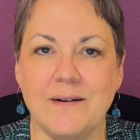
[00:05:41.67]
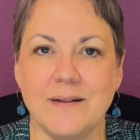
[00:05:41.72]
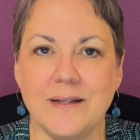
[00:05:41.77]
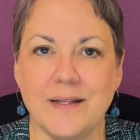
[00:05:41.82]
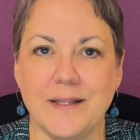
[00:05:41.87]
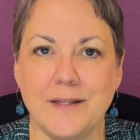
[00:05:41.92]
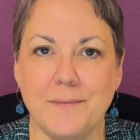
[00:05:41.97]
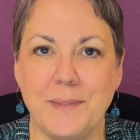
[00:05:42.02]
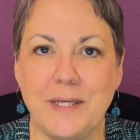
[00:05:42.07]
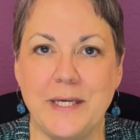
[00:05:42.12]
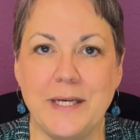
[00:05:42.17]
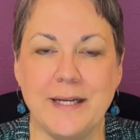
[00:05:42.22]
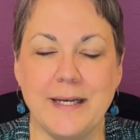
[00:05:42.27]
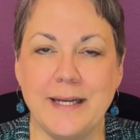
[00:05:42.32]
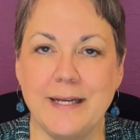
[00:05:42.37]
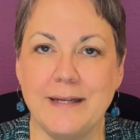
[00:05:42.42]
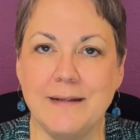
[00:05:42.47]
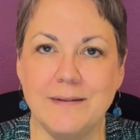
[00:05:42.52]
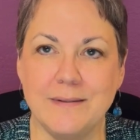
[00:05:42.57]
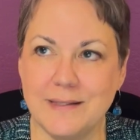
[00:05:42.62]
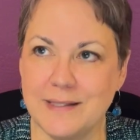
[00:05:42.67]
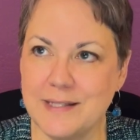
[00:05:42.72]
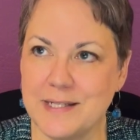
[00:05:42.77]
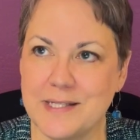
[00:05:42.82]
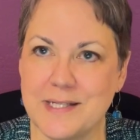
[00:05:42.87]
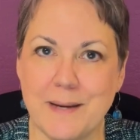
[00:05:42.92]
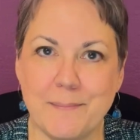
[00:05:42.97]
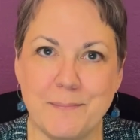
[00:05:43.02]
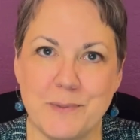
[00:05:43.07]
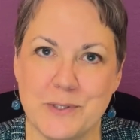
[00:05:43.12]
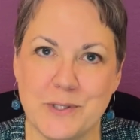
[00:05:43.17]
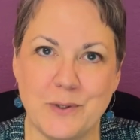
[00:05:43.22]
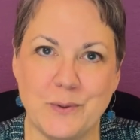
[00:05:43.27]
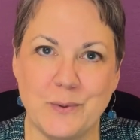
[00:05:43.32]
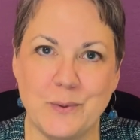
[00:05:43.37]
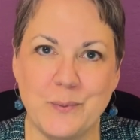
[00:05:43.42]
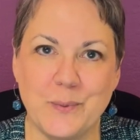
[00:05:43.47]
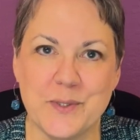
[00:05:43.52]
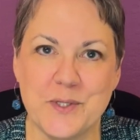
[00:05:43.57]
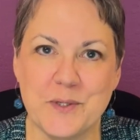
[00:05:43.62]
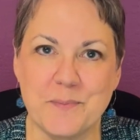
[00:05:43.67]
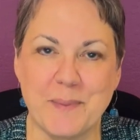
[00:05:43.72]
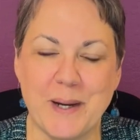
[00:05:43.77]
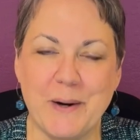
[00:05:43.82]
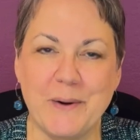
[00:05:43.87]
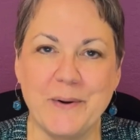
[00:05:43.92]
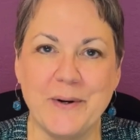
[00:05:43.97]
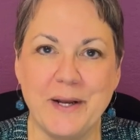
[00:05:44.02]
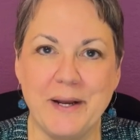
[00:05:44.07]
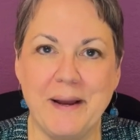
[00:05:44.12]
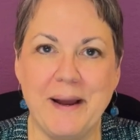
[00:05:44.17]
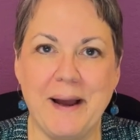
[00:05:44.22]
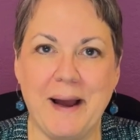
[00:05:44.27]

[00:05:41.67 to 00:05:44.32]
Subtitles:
in the beginning. This episode was about